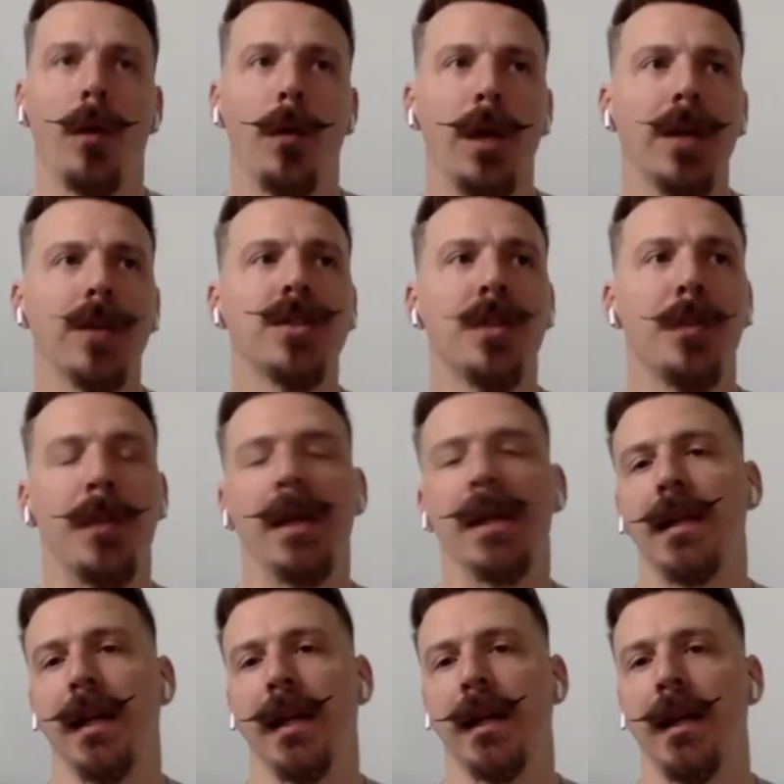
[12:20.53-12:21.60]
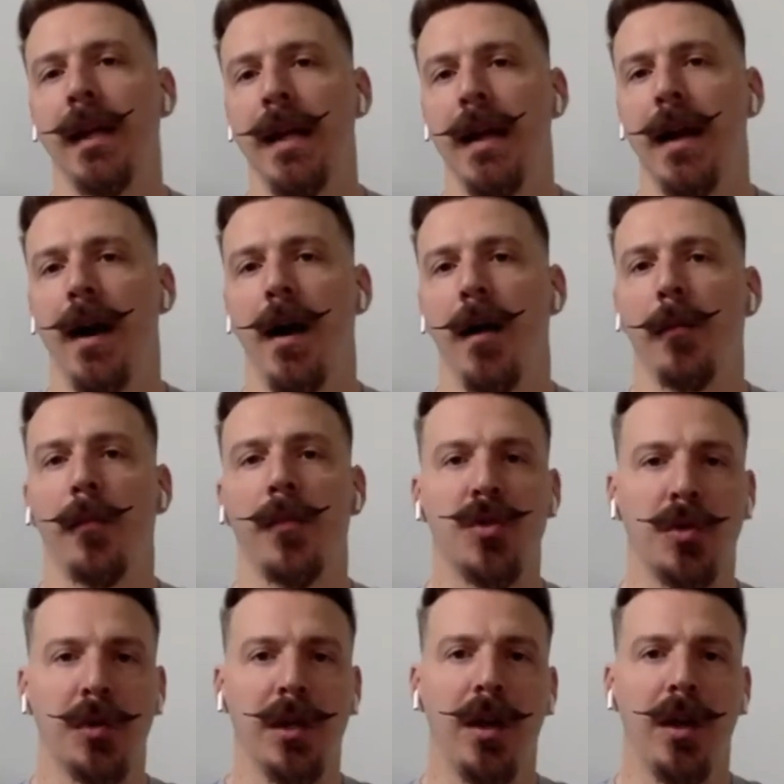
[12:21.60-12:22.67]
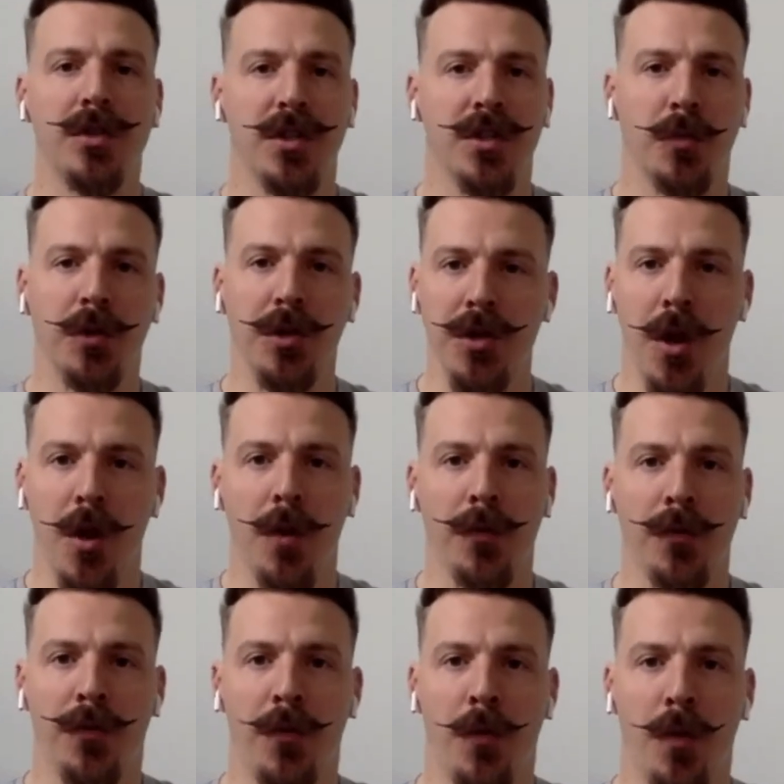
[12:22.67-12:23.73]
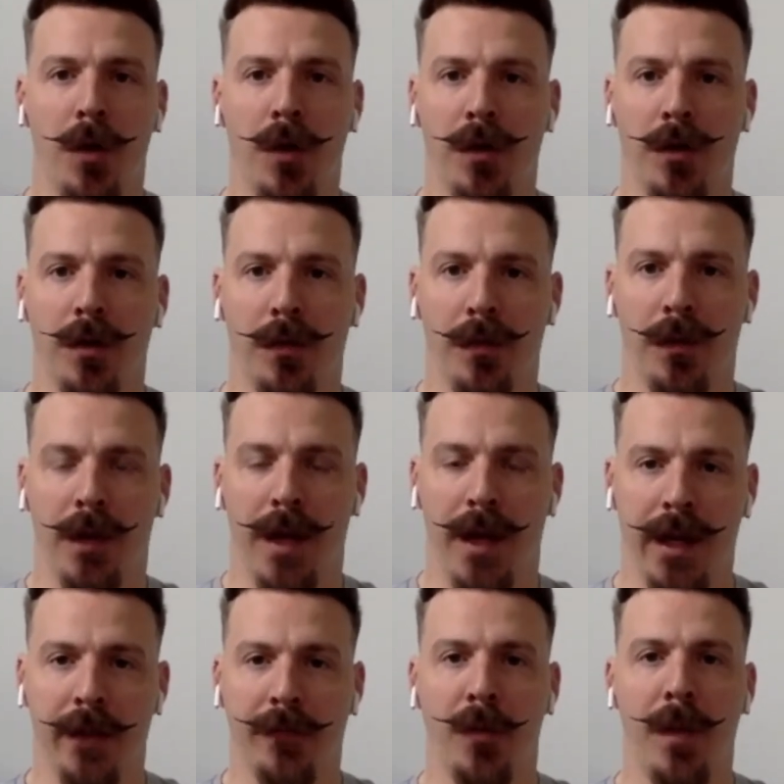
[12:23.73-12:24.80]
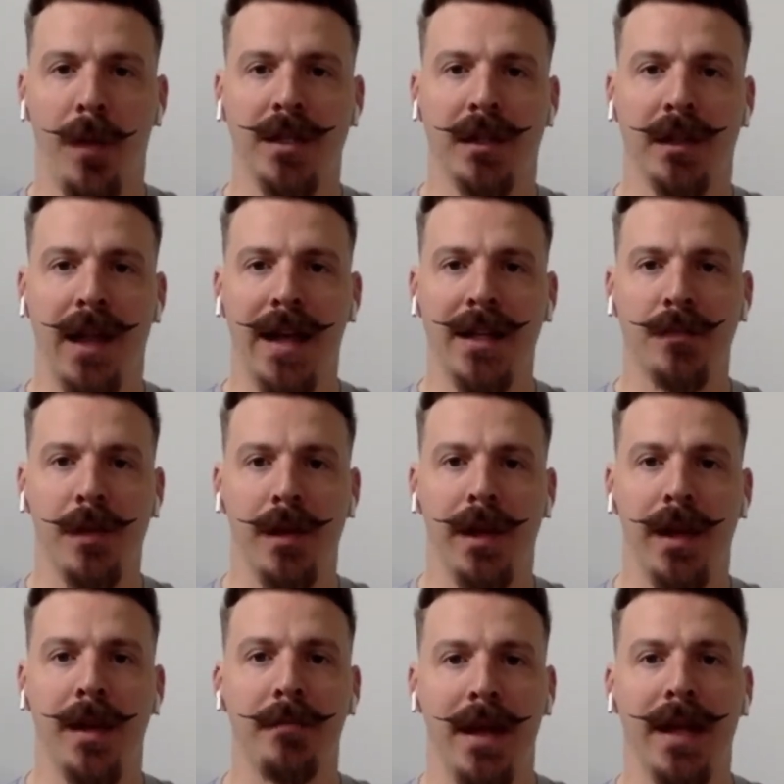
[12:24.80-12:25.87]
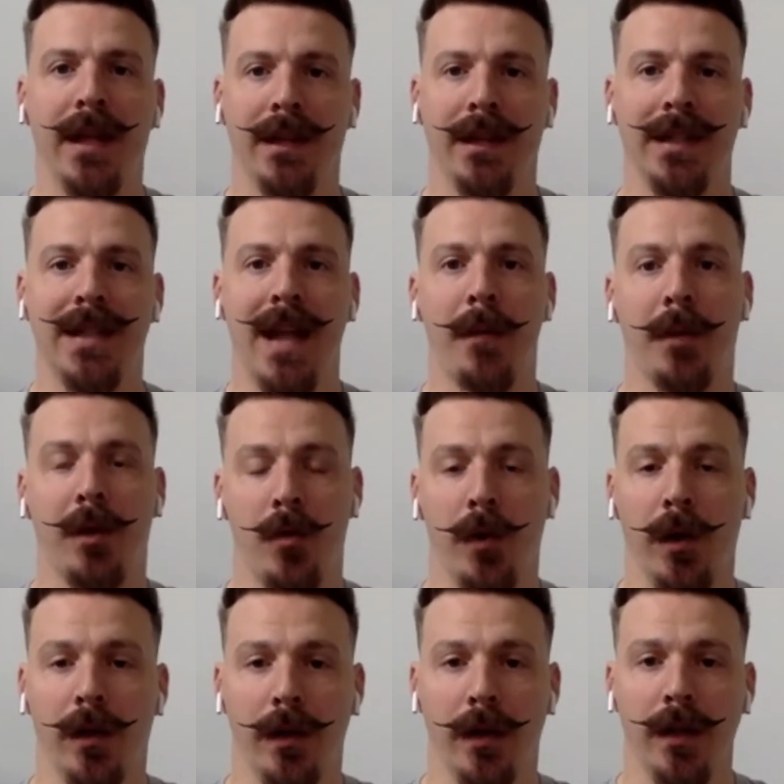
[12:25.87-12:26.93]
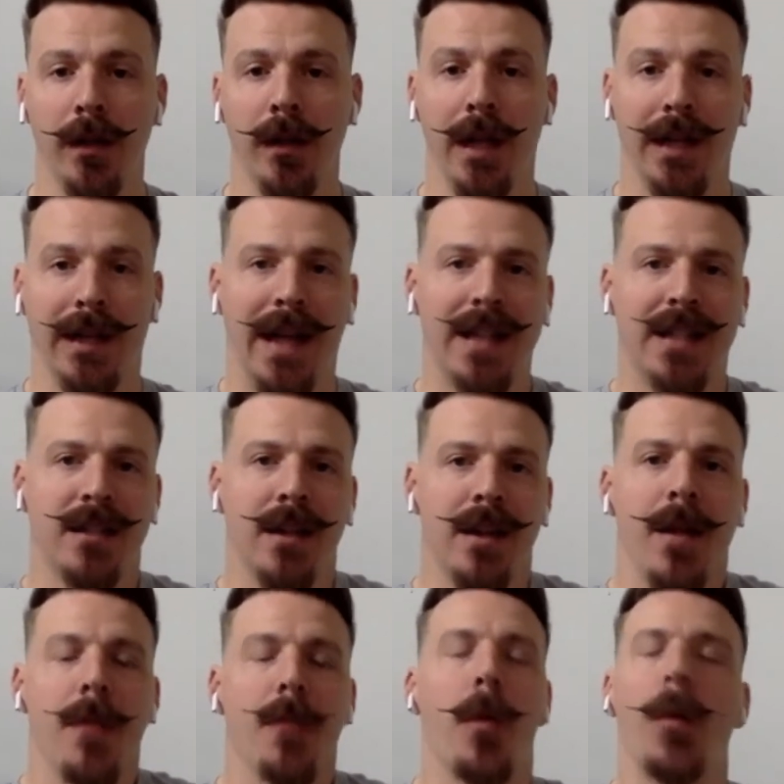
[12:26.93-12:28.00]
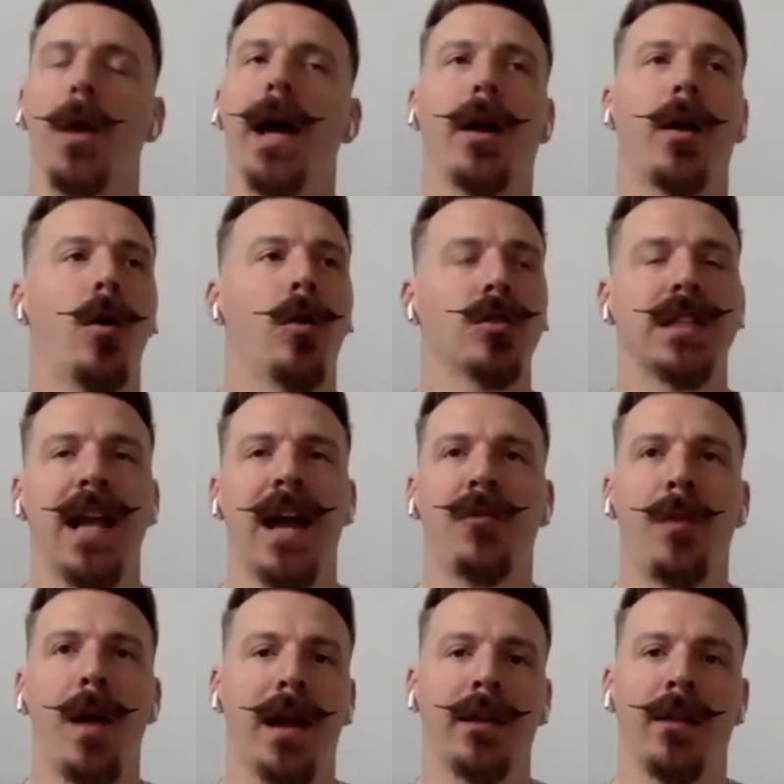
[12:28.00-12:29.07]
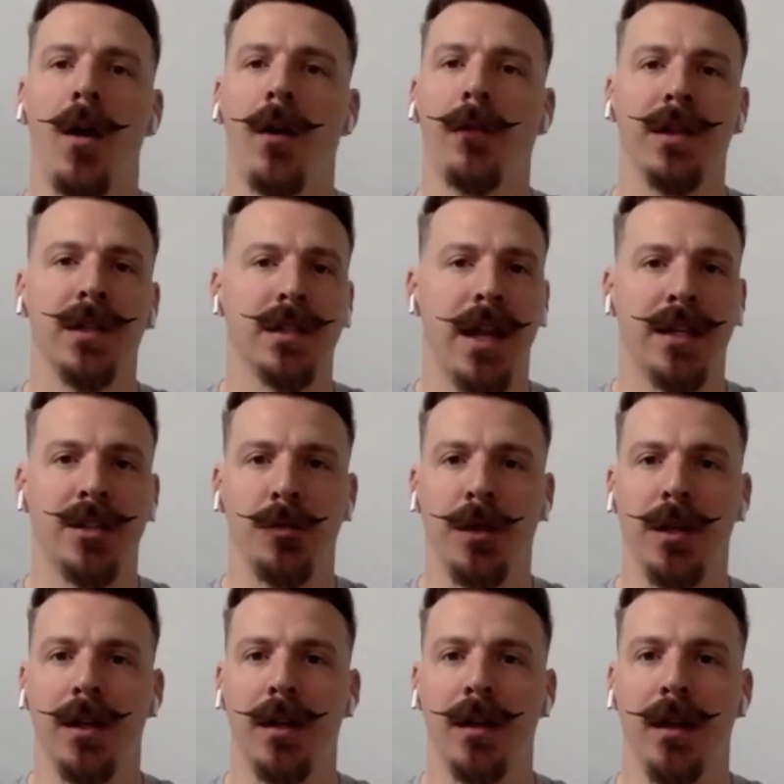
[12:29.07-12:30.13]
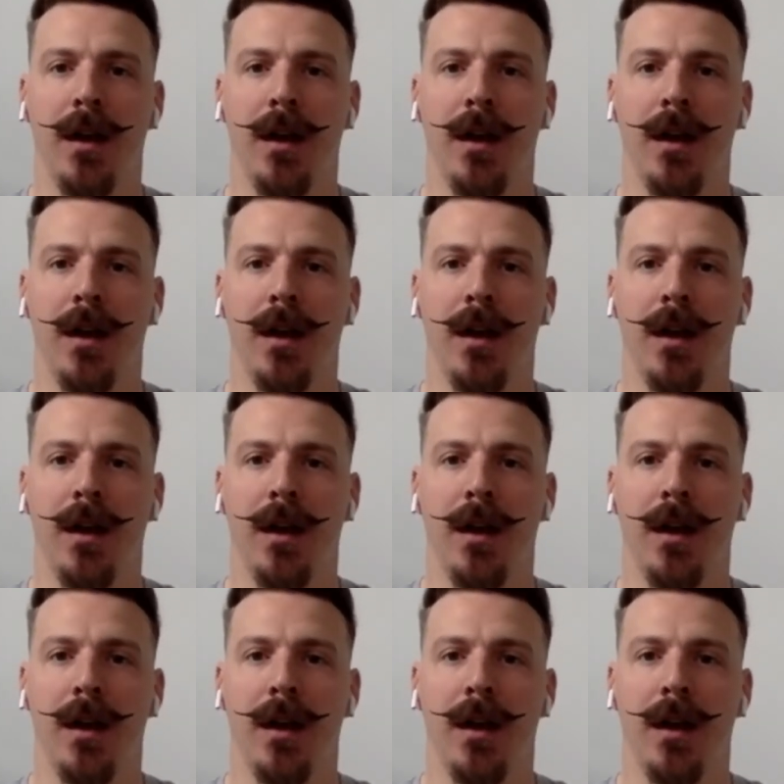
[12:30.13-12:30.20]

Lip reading: here's the big thing. Strength coaches, we're known for getting information last minute and making things happen quickly. We had our whole staff back in the office last week,